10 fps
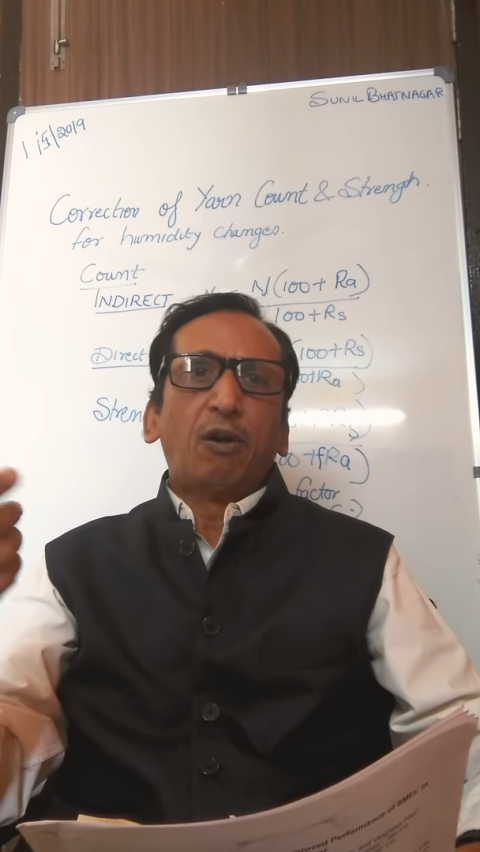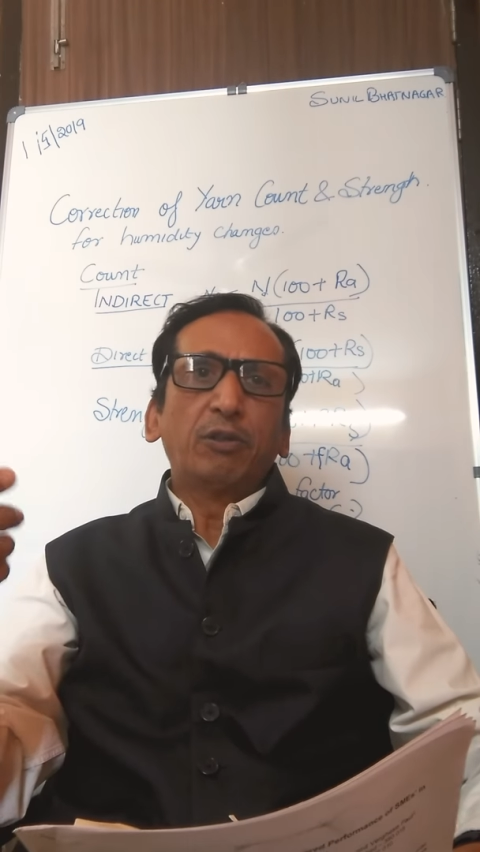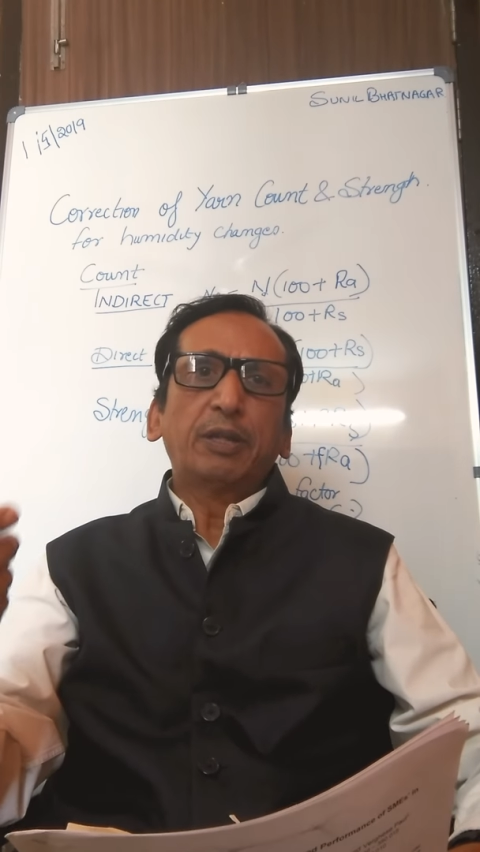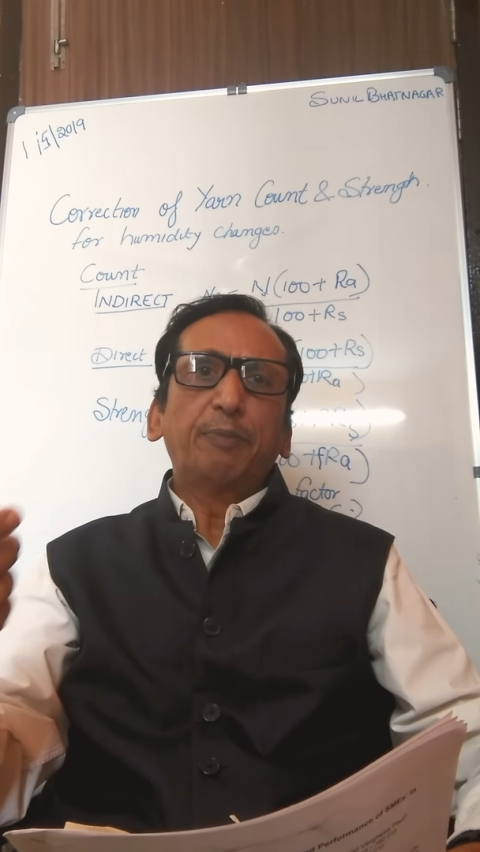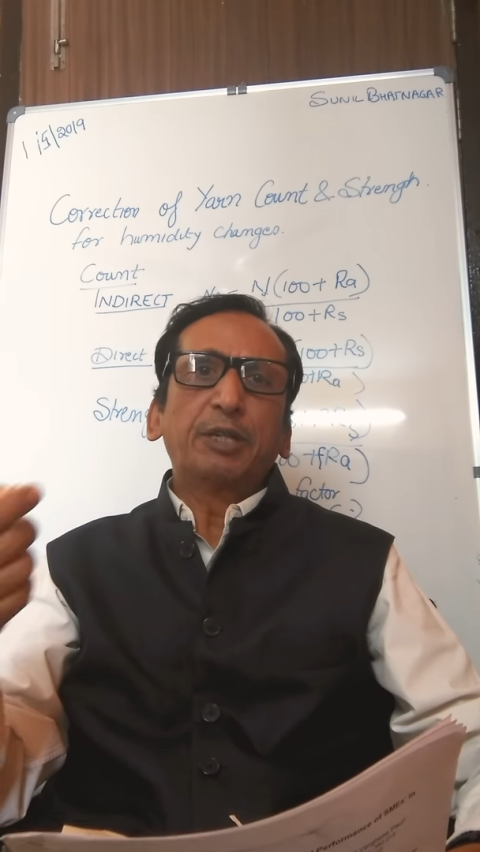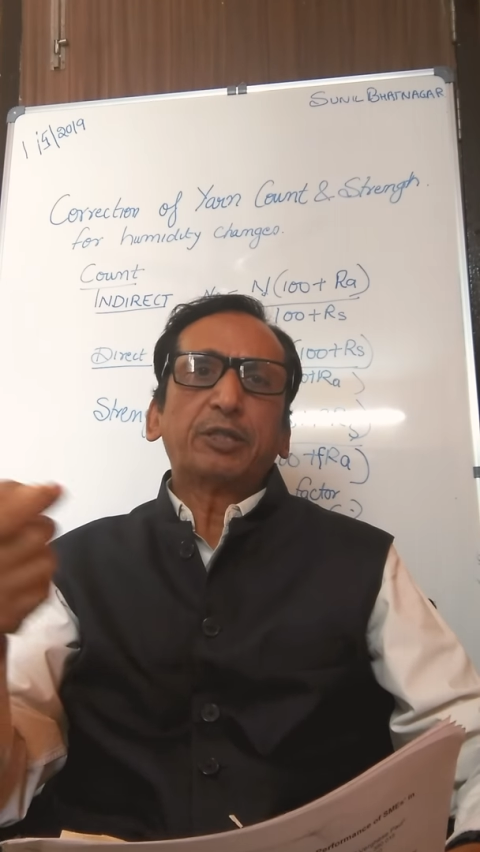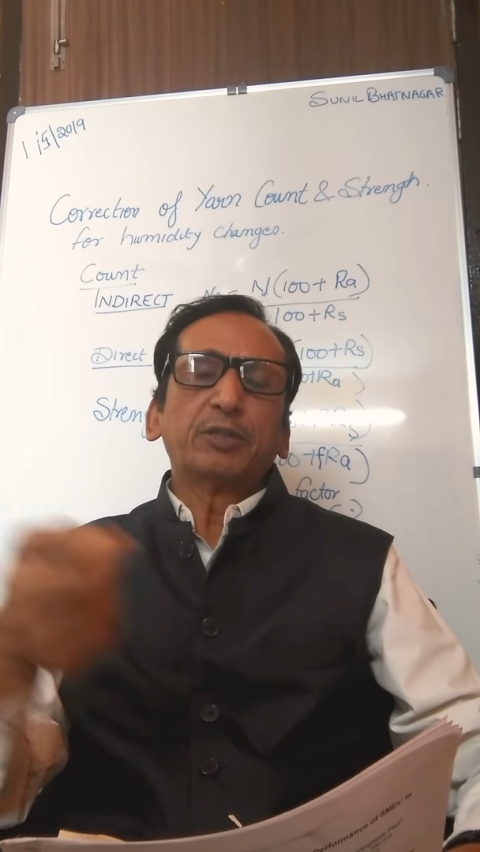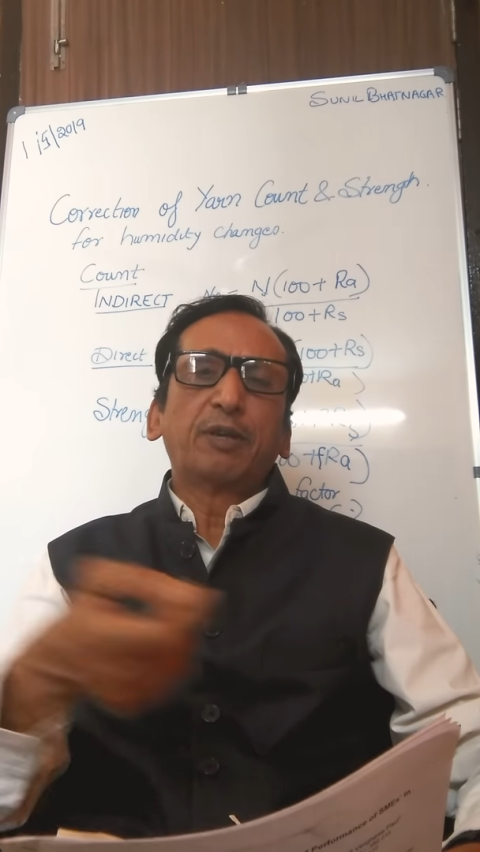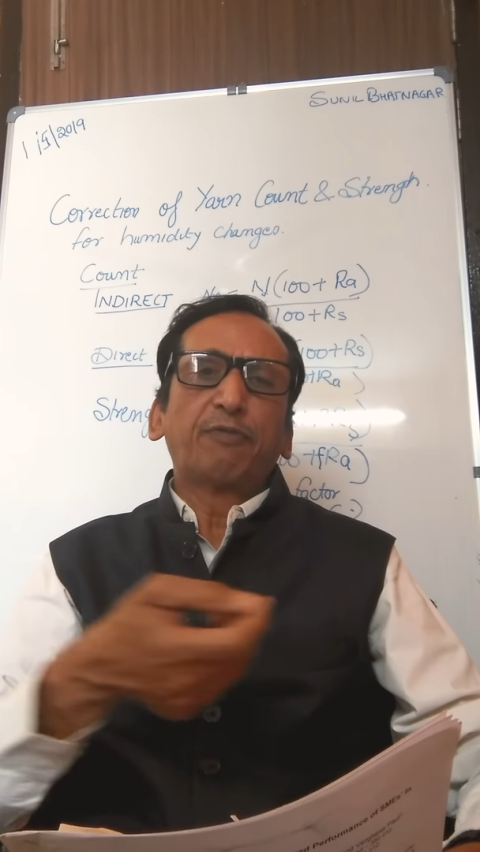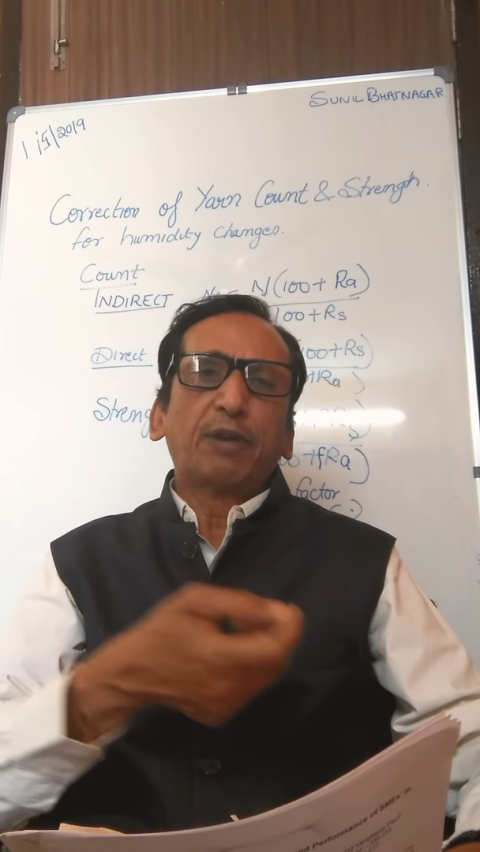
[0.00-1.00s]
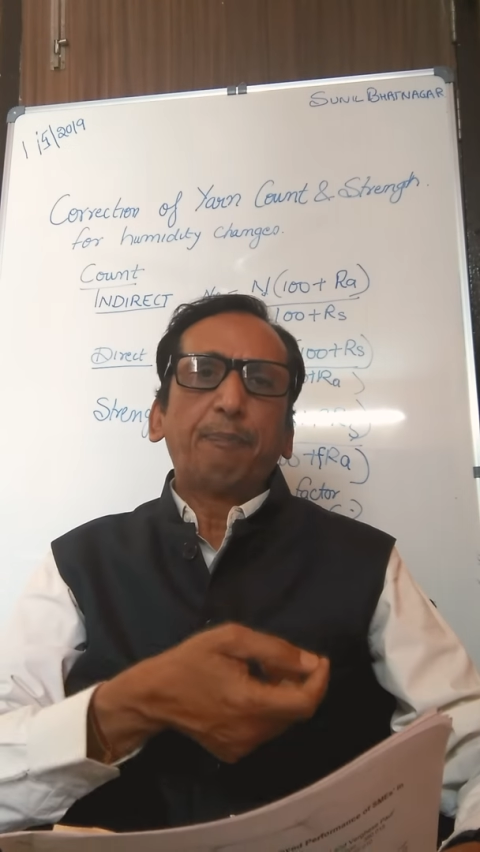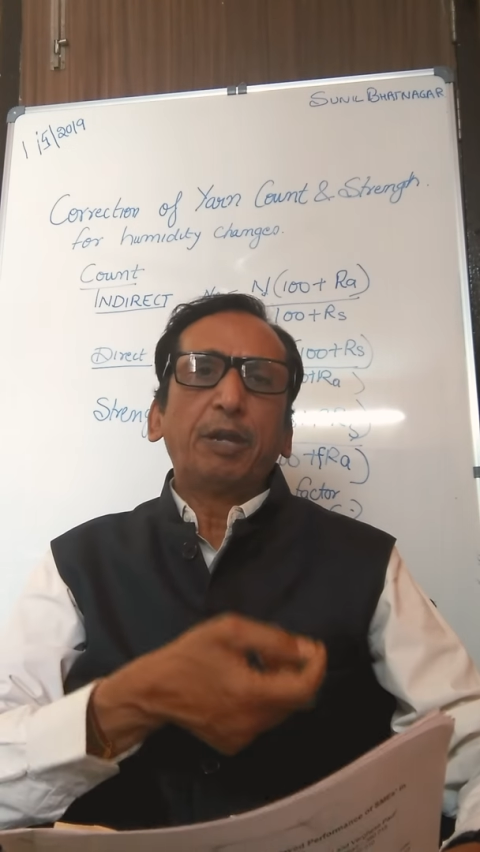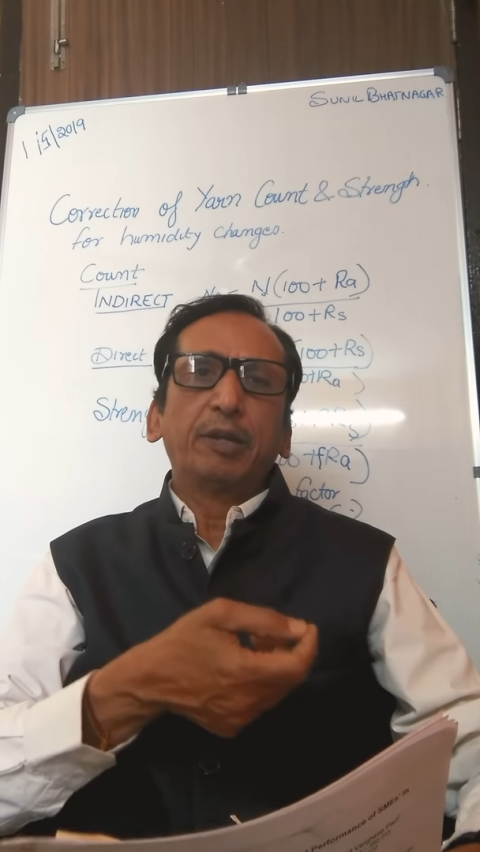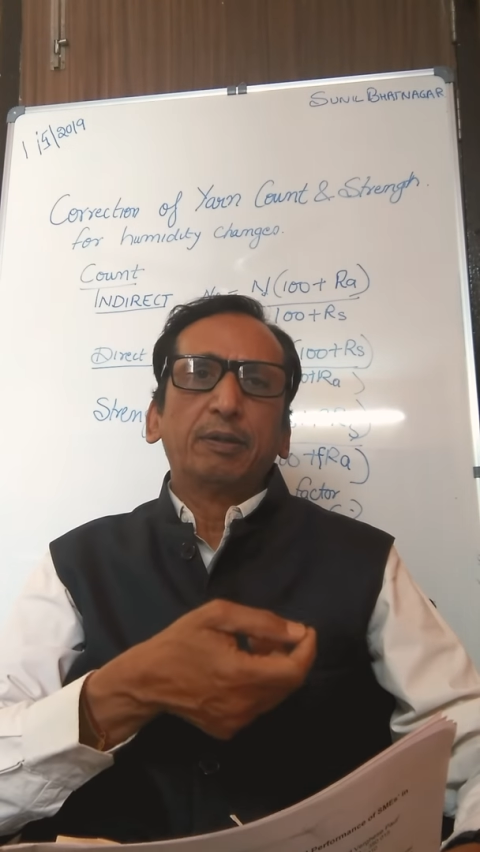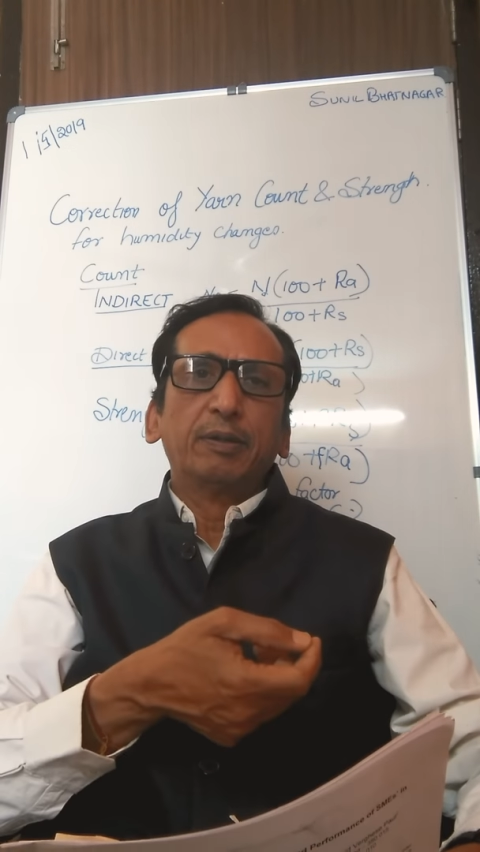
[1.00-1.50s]
on the basis of
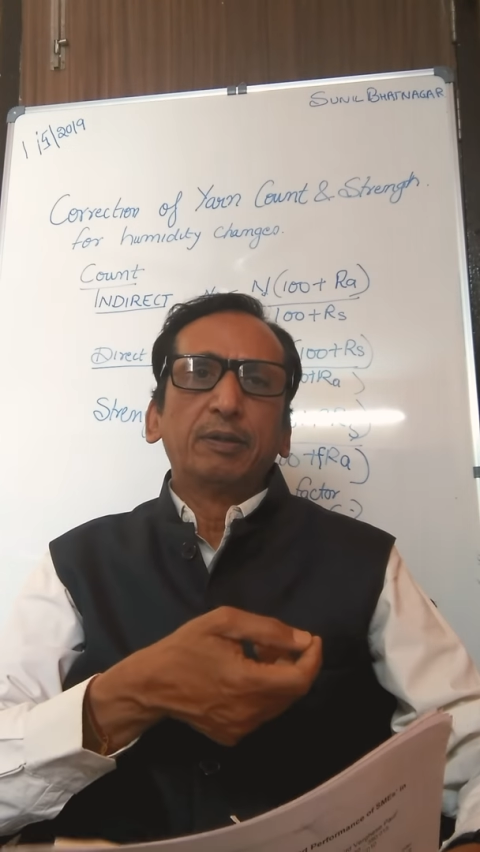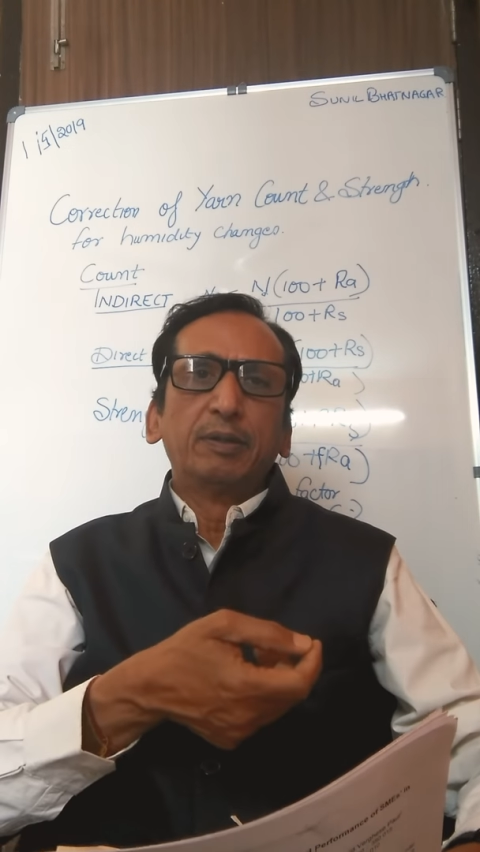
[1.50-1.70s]
wrapping